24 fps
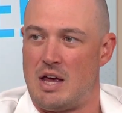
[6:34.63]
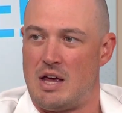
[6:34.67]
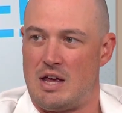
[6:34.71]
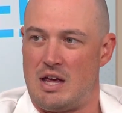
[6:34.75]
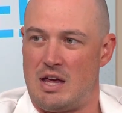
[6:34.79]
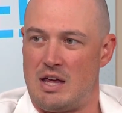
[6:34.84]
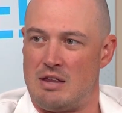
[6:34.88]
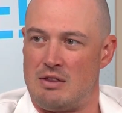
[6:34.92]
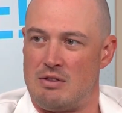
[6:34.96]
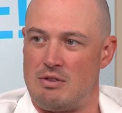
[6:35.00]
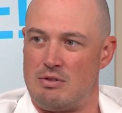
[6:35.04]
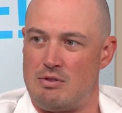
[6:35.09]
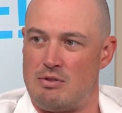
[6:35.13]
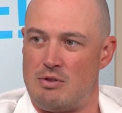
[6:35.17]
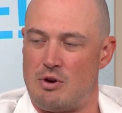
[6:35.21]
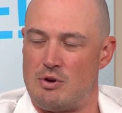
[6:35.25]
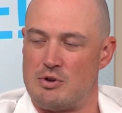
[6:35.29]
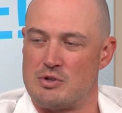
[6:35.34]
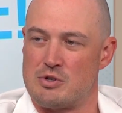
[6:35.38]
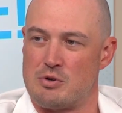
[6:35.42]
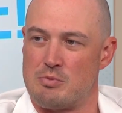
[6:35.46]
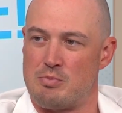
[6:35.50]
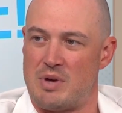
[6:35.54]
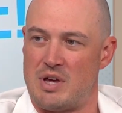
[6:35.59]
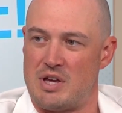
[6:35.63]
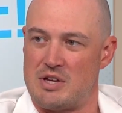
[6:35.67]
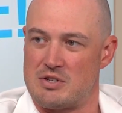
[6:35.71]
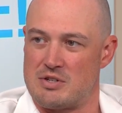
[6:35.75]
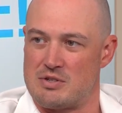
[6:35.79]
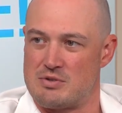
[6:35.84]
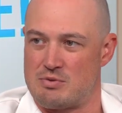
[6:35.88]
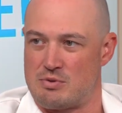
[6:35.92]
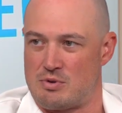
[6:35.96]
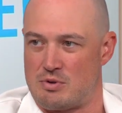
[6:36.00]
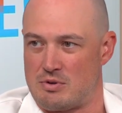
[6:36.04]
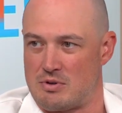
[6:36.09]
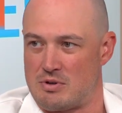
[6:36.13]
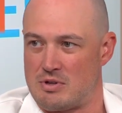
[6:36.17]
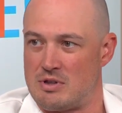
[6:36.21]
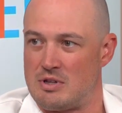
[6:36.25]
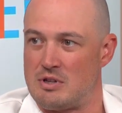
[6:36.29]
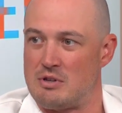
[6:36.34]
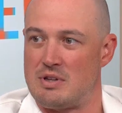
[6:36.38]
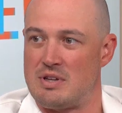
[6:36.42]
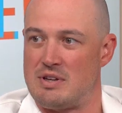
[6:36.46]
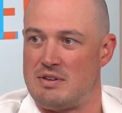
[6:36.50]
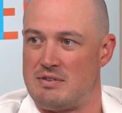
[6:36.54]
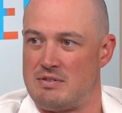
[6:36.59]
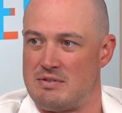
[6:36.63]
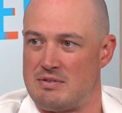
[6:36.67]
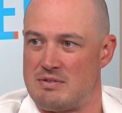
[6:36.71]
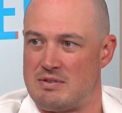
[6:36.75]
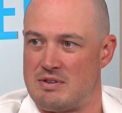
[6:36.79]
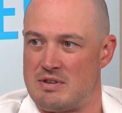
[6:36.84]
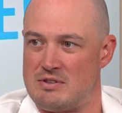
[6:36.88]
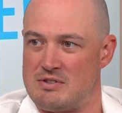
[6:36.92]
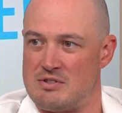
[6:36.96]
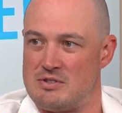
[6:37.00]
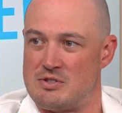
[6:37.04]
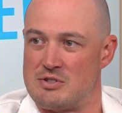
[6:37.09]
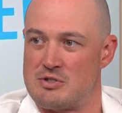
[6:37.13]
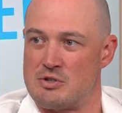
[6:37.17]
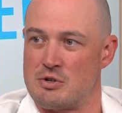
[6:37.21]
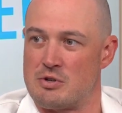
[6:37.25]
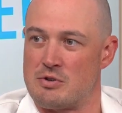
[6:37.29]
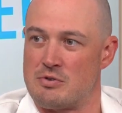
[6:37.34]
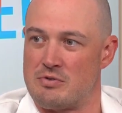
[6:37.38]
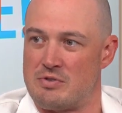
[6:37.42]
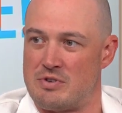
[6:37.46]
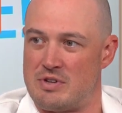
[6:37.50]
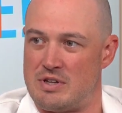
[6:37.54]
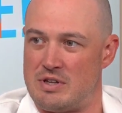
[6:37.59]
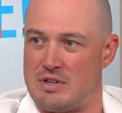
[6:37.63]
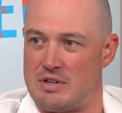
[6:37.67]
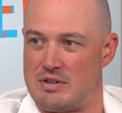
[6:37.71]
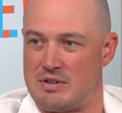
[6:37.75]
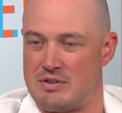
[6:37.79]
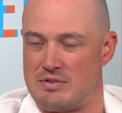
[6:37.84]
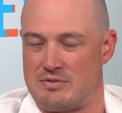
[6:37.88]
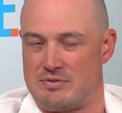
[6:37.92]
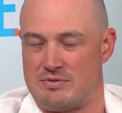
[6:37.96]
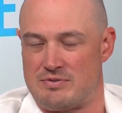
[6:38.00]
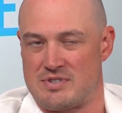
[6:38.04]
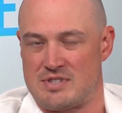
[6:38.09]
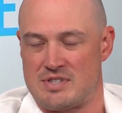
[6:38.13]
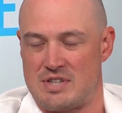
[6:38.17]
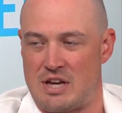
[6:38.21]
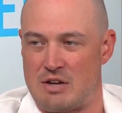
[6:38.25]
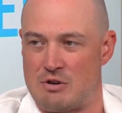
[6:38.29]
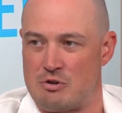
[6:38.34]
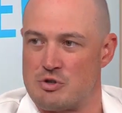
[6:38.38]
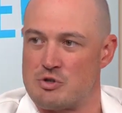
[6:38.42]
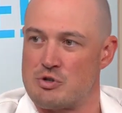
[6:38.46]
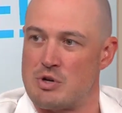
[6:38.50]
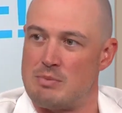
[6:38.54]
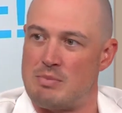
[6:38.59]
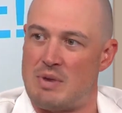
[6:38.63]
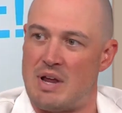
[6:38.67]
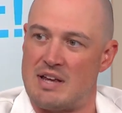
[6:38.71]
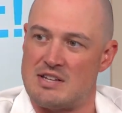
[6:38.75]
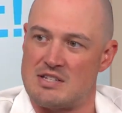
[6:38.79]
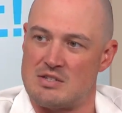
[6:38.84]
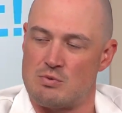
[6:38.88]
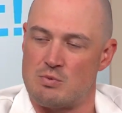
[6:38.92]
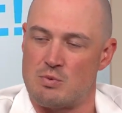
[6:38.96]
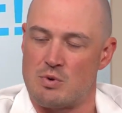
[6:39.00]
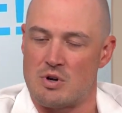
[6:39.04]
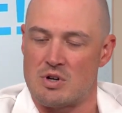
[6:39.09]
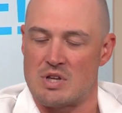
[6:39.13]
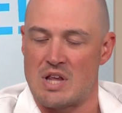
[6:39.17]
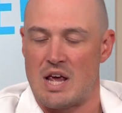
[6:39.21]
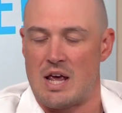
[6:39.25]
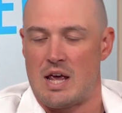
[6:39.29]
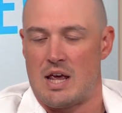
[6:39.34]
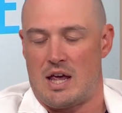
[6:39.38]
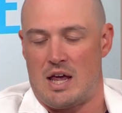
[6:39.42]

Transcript: And those are patients where clearly conservative standard treatment hasn't worked.